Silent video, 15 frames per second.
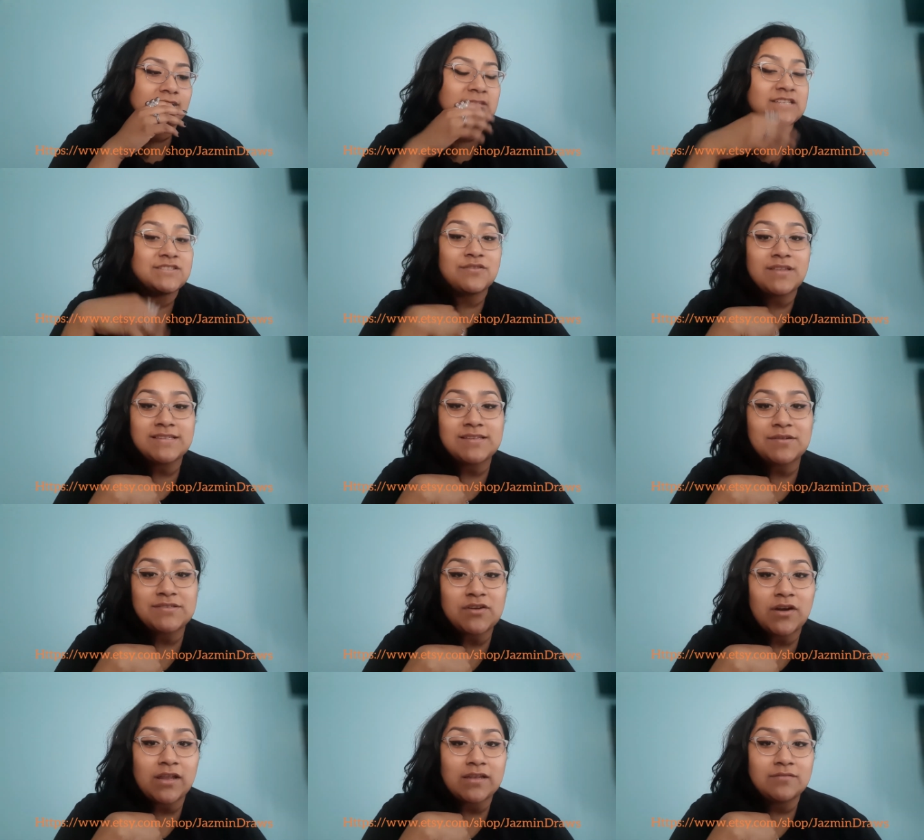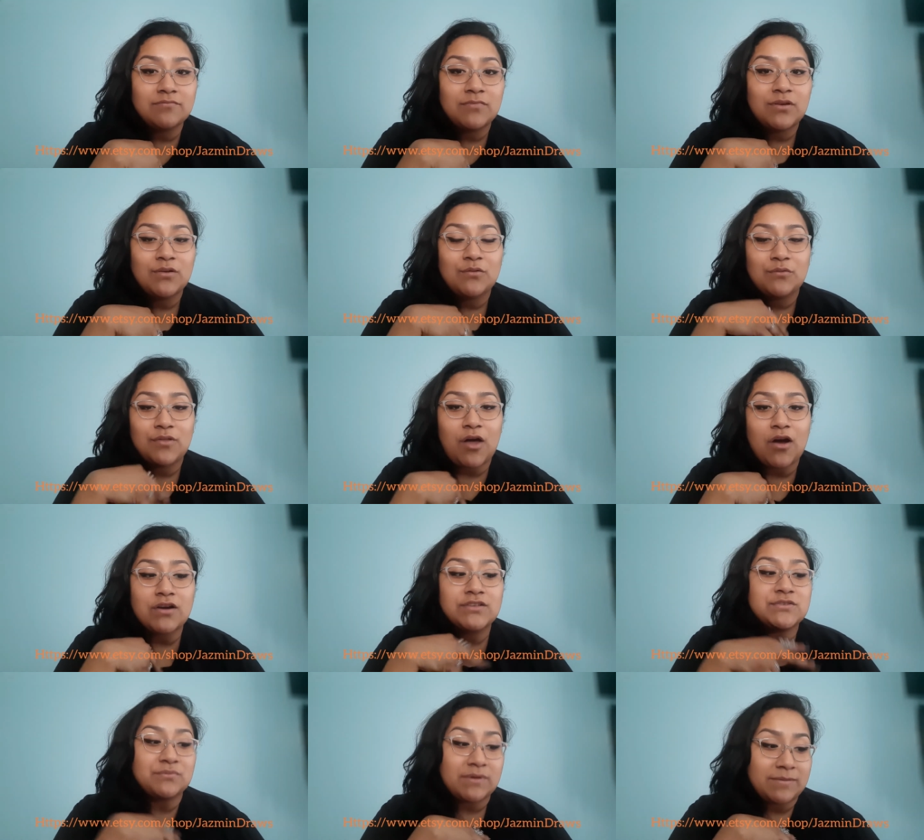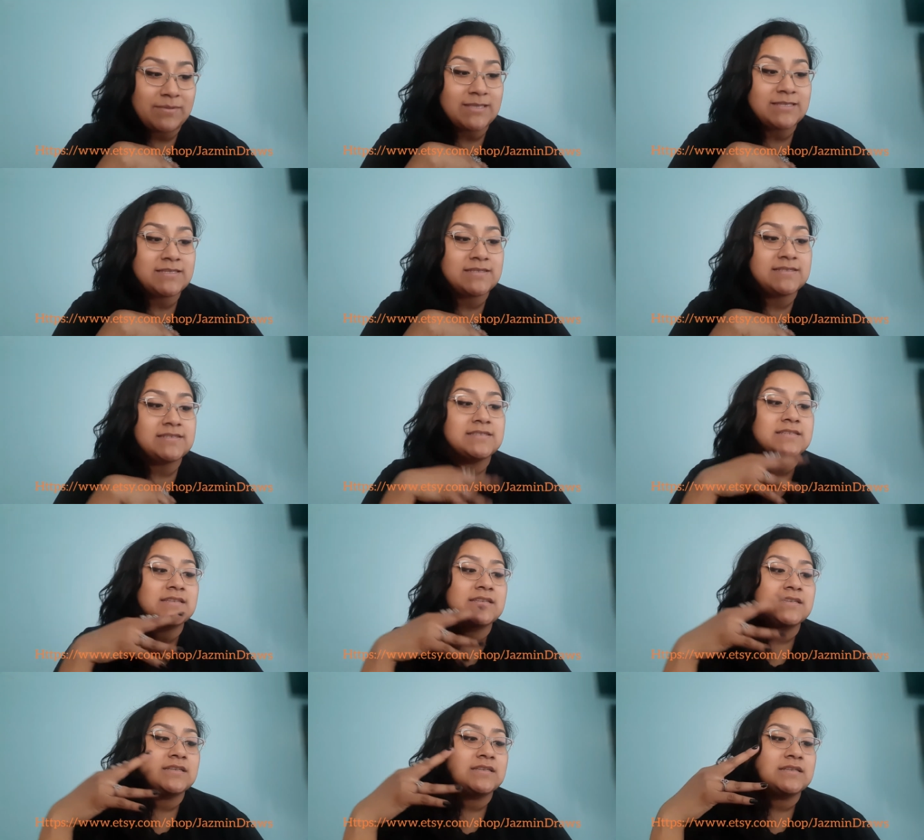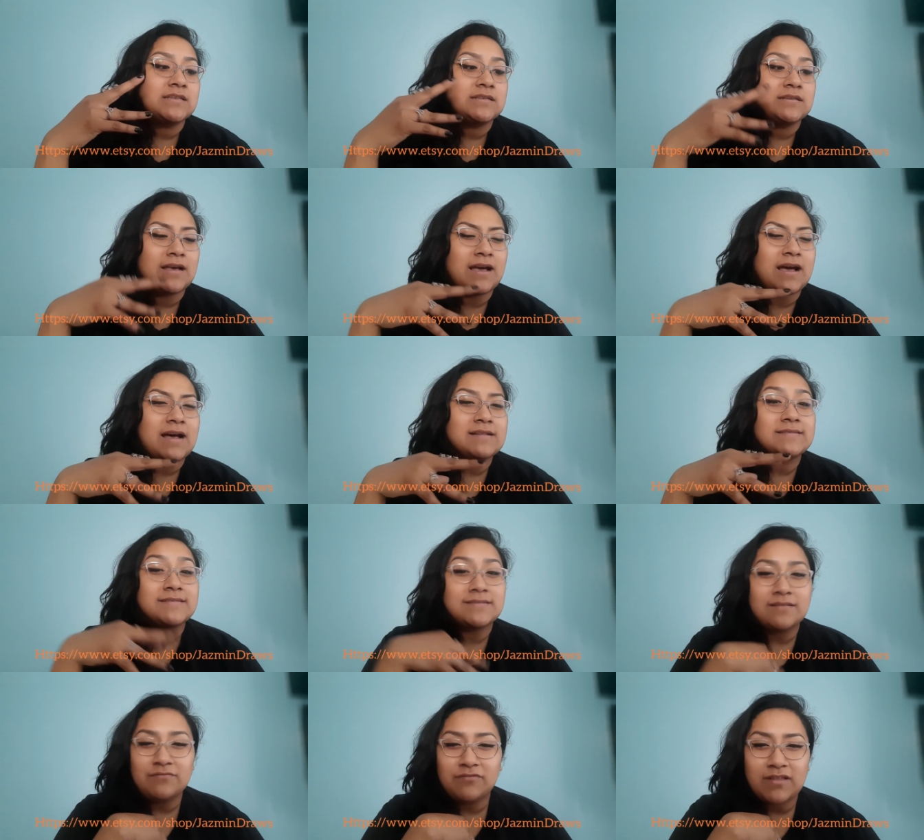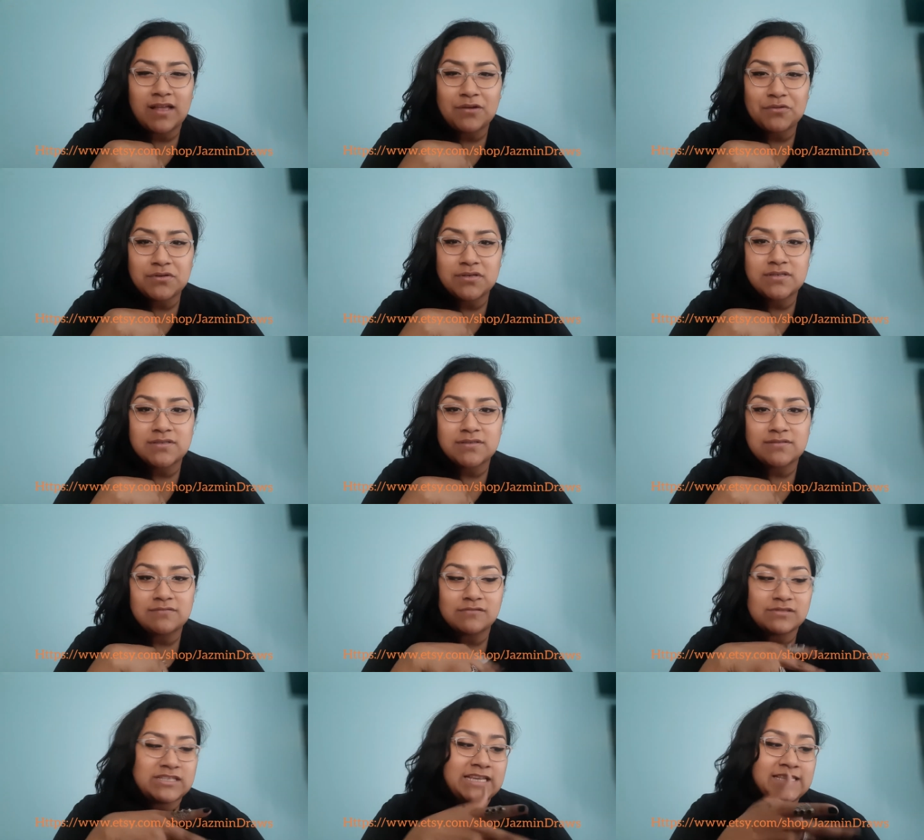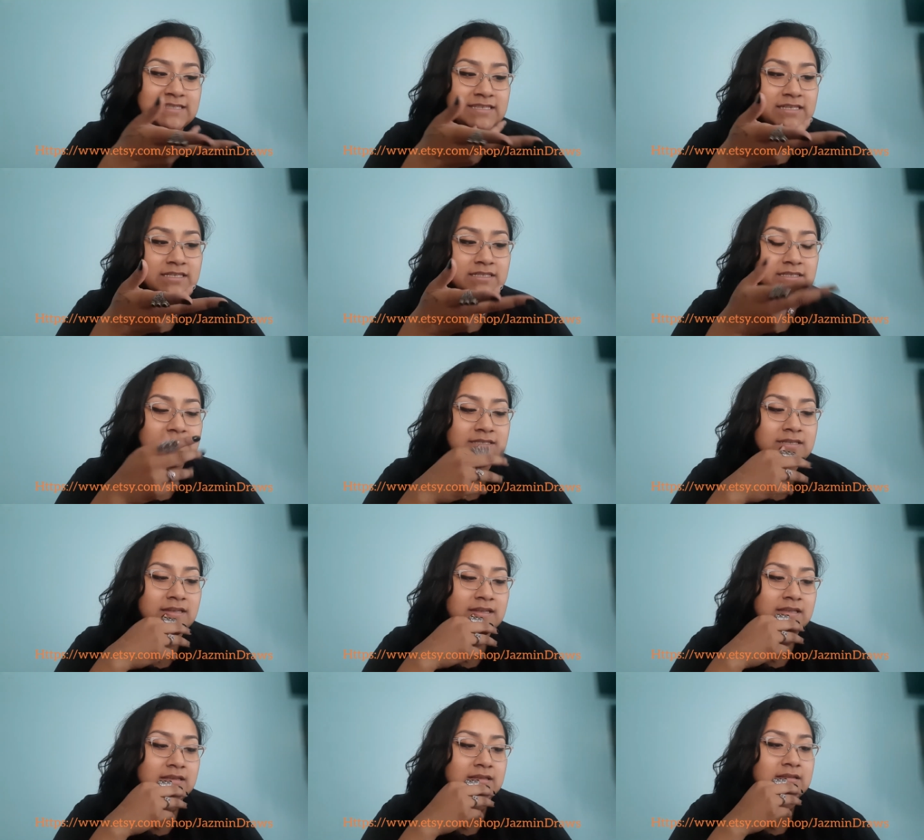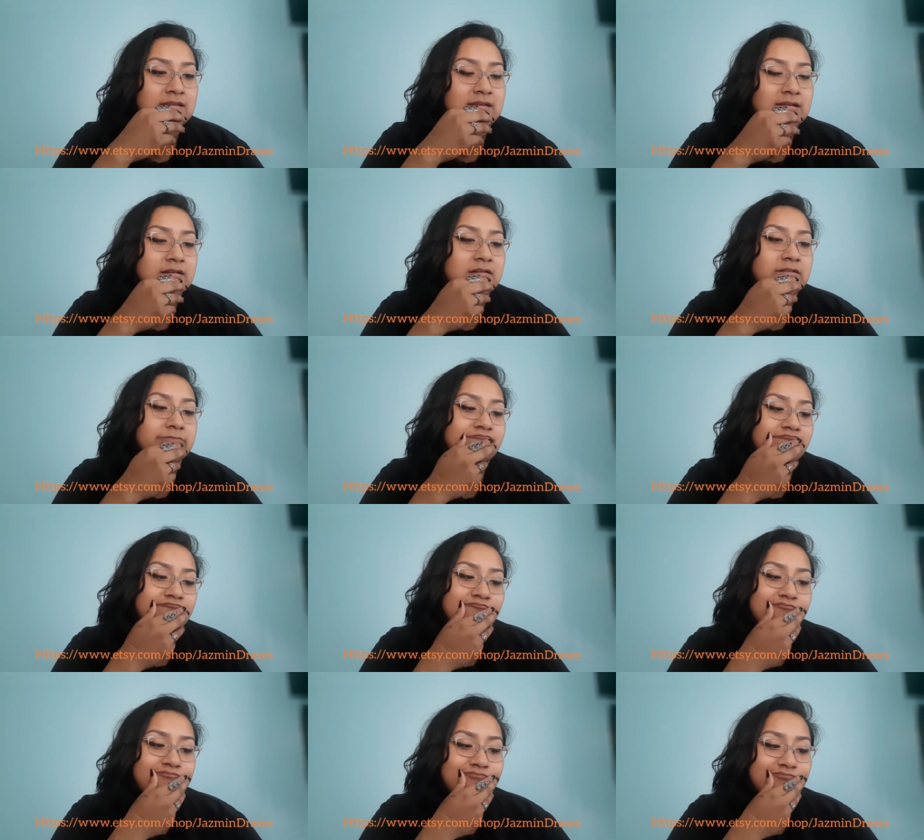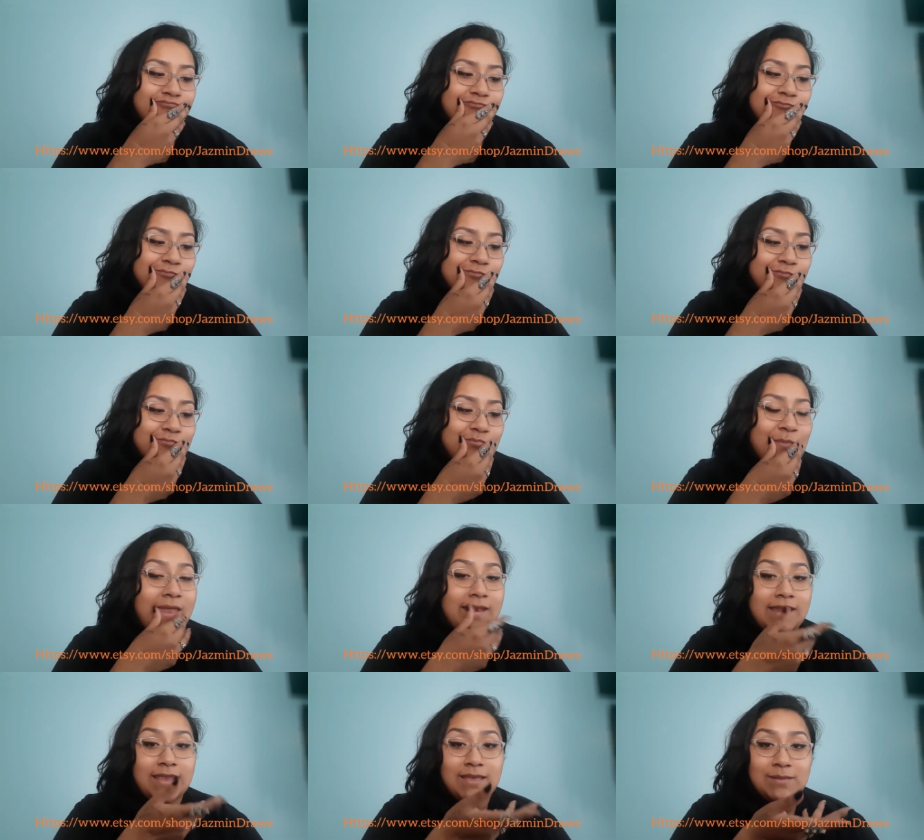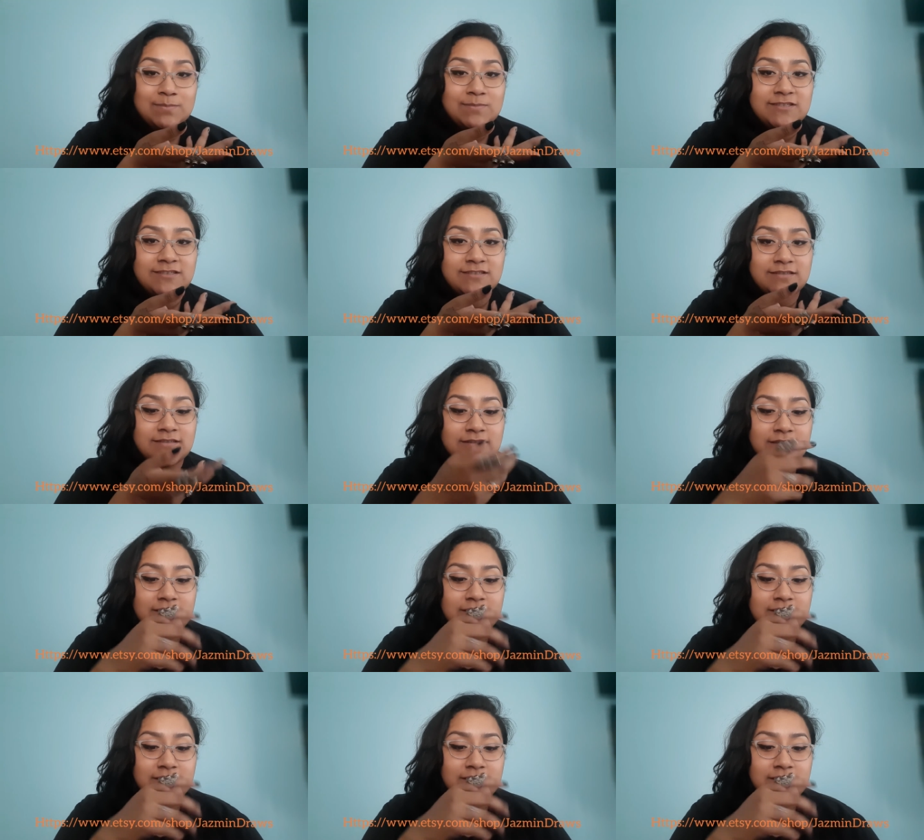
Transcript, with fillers: so that's how I started with hearts, ribbons, uh, sunflowers or daisies, um, and names.